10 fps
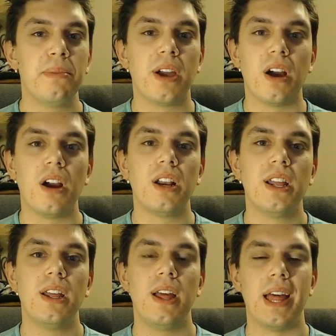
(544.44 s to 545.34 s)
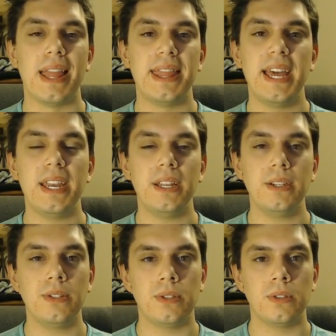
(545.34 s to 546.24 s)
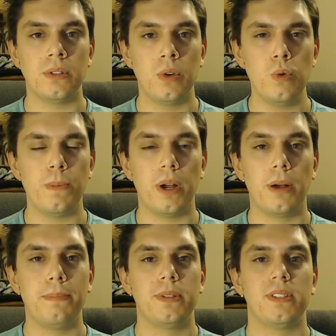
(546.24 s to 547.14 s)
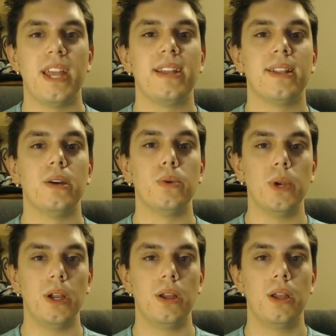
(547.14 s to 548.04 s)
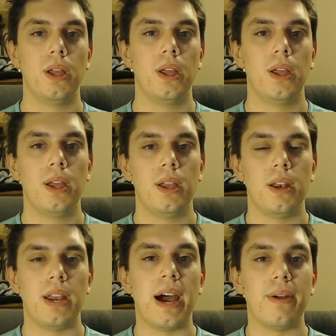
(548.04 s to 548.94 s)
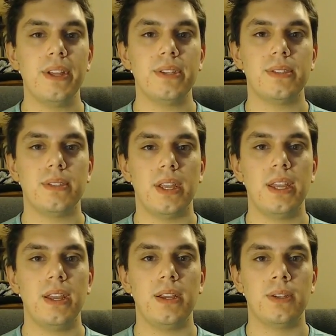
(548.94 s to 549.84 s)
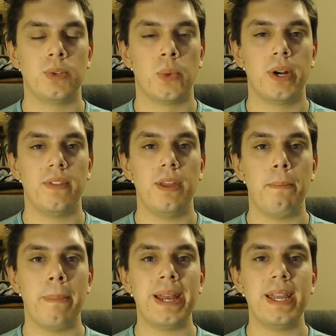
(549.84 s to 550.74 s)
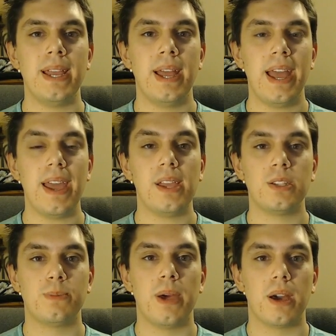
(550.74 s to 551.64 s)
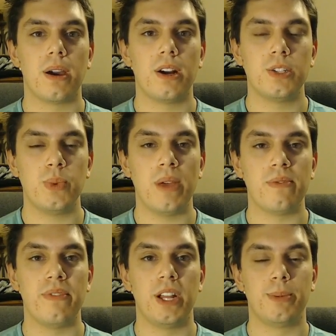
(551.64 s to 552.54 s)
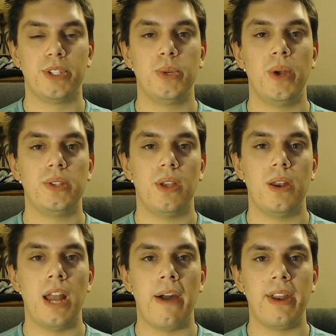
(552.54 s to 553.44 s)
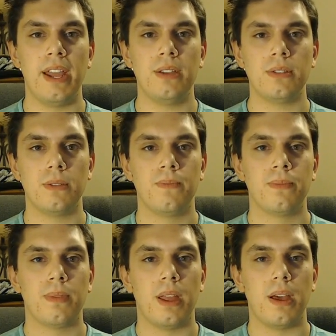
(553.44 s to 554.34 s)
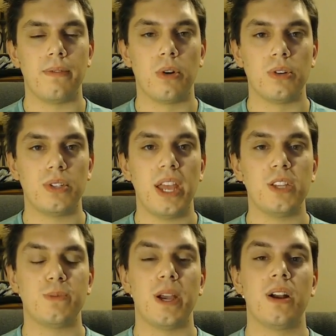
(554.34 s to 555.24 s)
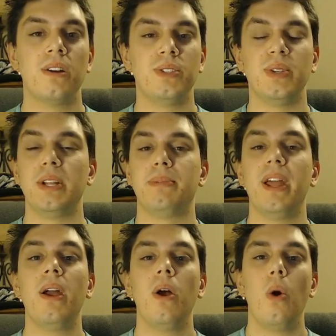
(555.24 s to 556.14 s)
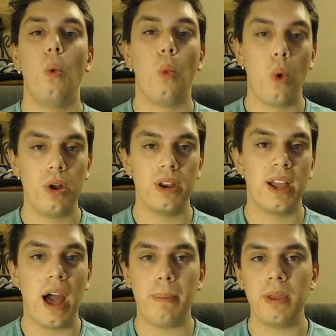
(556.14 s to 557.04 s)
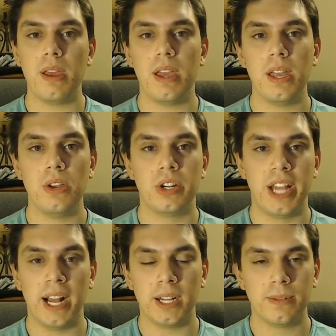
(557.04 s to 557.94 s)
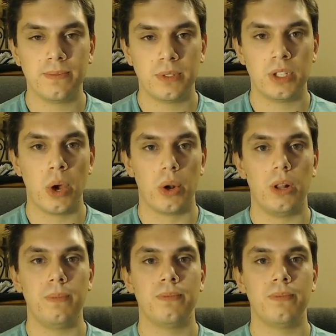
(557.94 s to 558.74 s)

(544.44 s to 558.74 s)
card, and that is Up Cyclone. Now, this is one of the many Ace-Spec cards we have available to us nowadays. Of course, Ace-Spec cards, you can only play 1 copy in your deck total,